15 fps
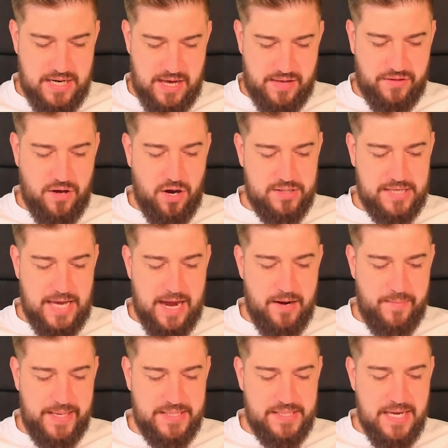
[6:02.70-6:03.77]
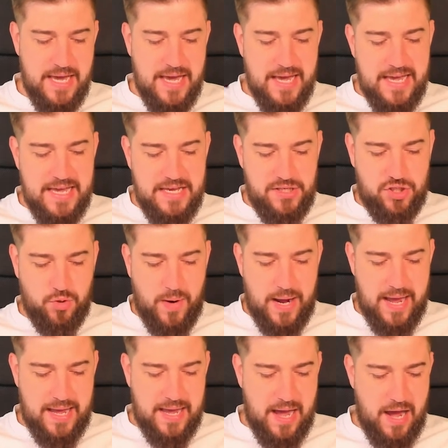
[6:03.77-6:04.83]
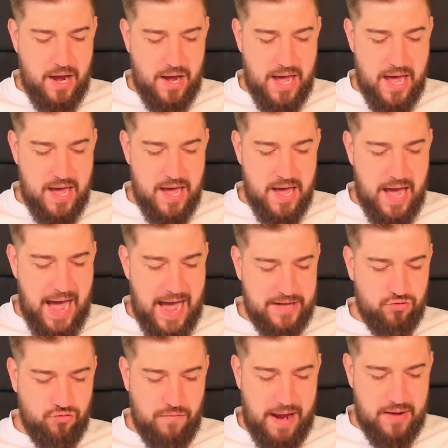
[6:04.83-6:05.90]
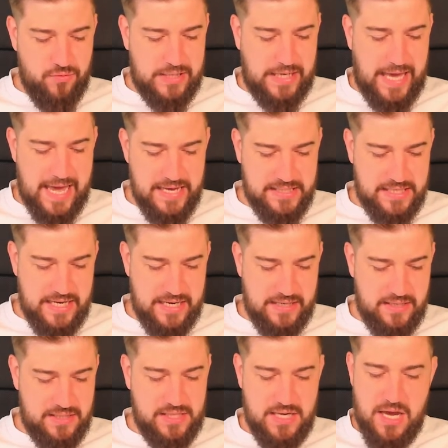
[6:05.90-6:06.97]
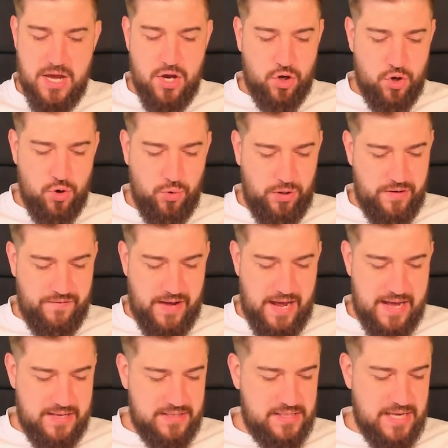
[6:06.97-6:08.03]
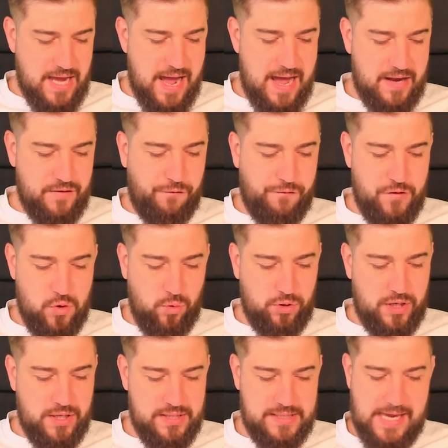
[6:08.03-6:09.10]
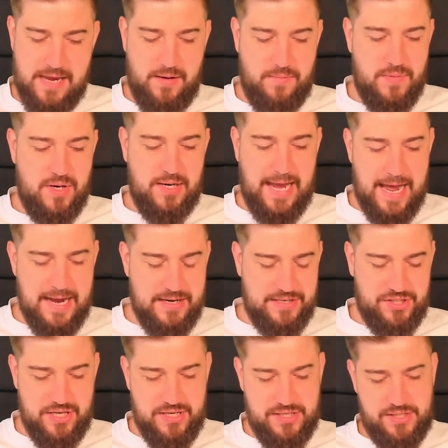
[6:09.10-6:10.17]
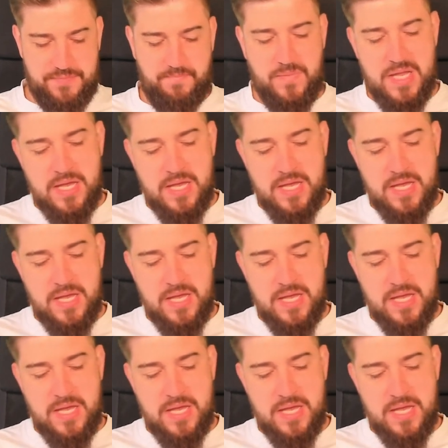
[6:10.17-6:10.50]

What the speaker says: Death Guard's enemies, eat away at round casings, coolant vats, and fuel containment canisters.